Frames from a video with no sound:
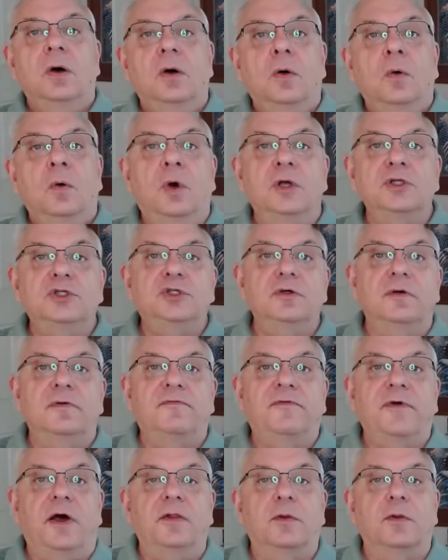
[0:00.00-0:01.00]
Once you
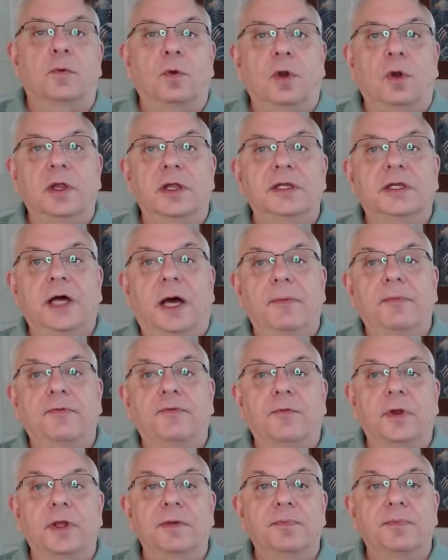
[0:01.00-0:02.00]
have found the rolling top
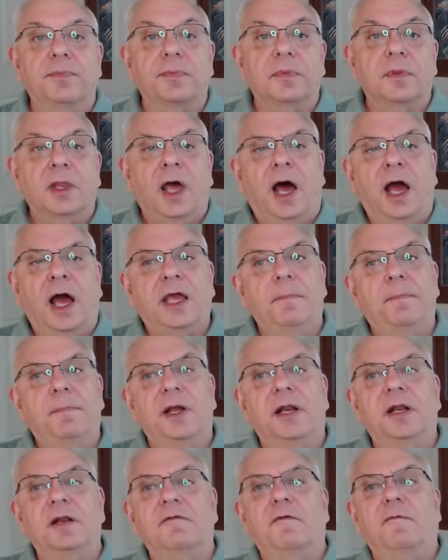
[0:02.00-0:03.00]
3, a
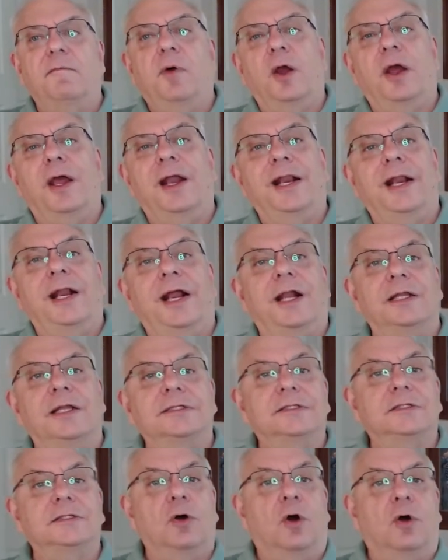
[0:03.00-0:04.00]
competitive market
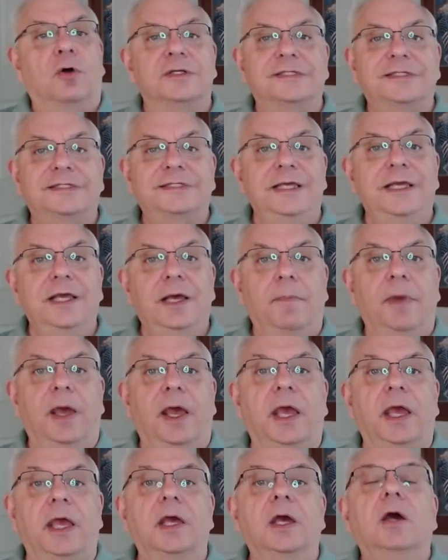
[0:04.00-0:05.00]
analysis, or
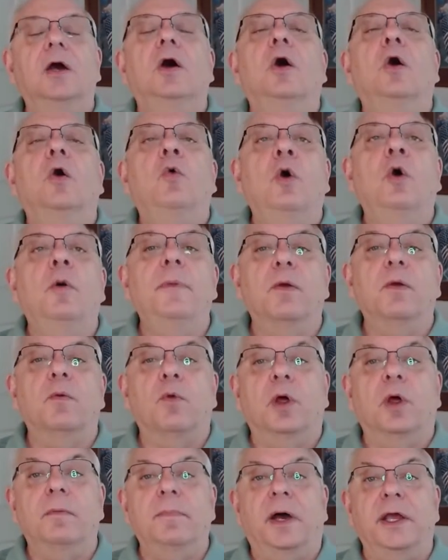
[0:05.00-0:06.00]
CMA, will be
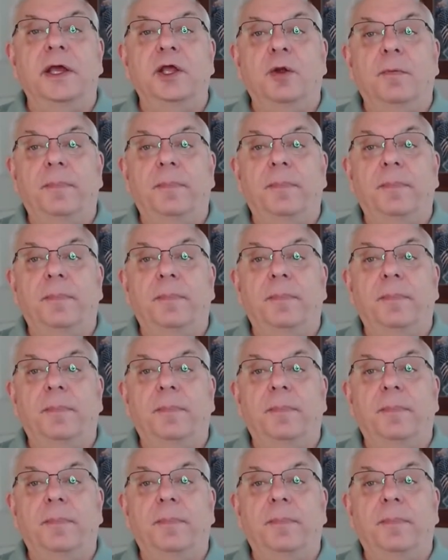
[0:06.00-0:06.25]
run by your